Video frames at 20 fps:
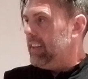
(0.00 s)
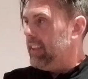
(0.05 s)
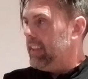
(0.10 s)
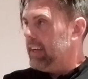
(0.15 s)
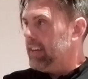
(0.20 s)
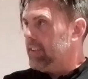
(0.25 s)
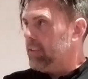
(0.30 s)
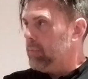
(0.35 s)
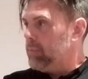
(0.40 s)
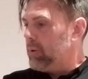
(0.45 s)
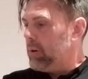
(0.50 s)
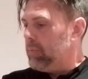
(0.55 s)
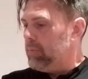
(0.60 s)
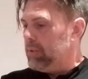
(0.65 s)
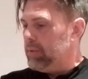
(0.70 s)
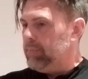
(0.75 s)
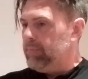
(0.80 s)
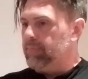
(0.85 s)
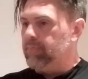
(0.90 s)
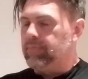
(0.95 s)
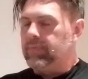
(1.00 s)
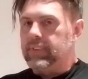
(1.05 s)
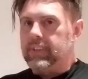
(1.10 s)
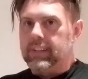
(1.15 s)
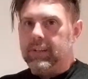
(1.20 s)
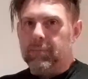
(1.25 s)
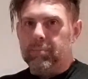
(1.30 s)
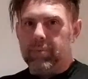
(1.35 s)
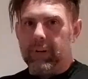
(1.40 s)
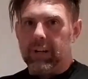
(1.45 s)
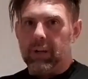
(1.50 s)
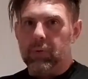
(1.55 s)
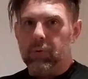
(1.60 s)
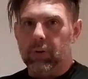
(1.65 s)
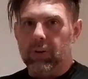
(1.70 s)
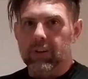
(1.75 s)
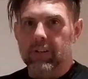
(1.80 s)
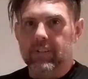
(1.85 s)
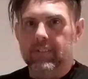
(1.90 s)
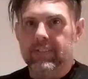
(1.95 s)
That's a problem. Brick
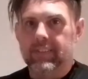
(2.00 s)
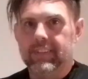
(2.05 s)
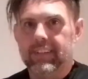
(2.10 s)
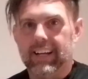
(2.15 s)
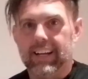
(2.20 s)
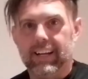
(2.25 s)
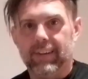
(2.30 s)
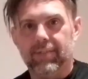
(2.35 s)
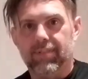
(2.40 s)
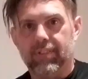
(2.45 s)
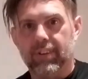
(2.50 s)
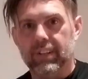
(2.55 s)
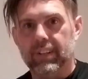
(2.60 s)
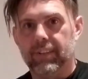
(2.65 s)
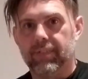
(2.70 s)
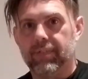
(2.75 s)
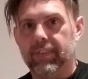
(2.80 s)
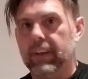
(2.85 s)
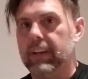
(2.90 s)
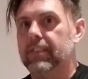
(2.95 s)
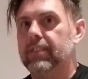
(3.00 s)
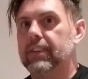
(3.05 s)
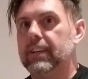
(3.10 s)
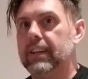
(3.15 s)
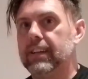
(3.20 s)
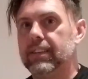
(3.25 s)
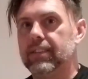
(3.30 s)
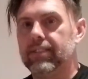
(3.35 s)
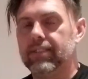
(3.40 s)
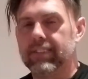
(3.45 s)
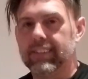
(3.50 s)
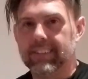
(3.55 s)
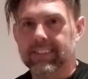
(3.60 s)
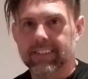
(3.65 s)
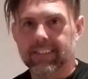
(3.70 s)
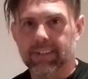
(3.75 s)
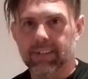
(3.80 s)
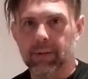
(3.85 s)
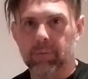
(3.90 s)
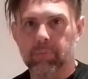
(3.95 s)
wall, I have solid fixings,
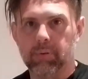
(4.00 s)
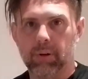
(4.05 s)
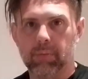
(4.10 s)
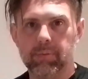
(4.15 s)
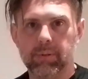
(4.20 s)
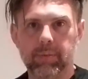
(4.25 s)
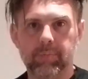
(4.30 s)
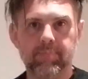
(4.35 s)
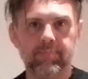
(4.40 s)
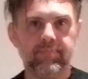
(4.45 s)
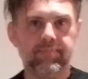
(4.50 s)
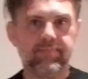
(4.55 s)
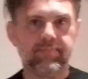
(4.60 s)
no problem.